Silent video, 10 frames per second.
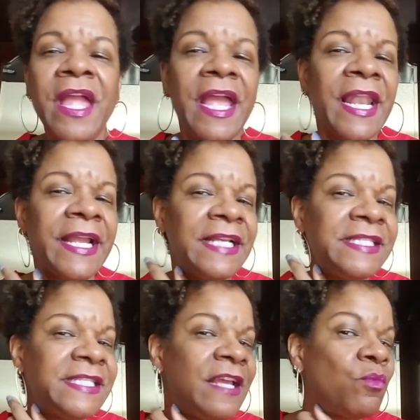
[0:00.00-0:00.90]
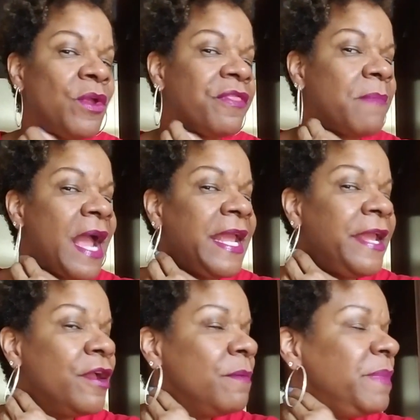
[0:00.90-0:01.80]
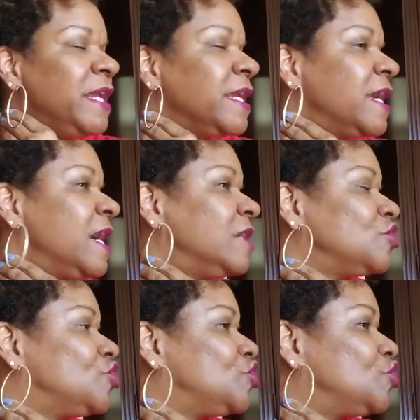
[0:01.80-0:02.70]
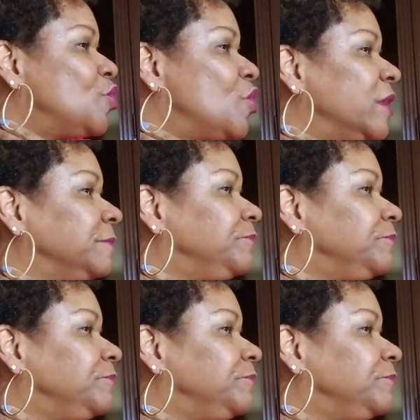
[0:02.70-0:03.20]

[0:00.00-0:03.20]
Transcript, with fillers: And like I said, with my hair being cut short,